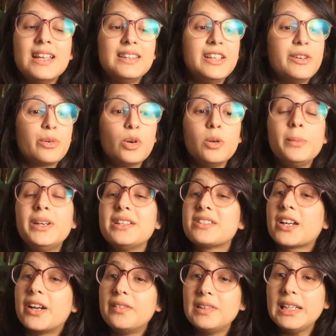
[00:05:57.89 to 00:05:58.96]
The enrollment is
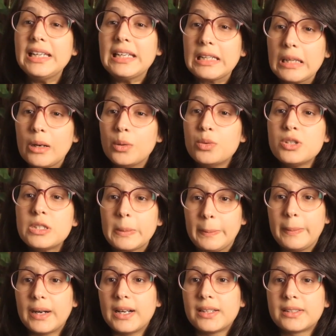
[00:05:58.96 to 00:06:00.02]
currently closed,
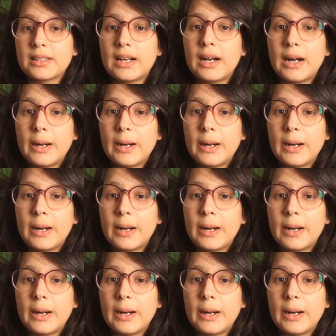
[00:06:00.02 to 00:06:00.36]
but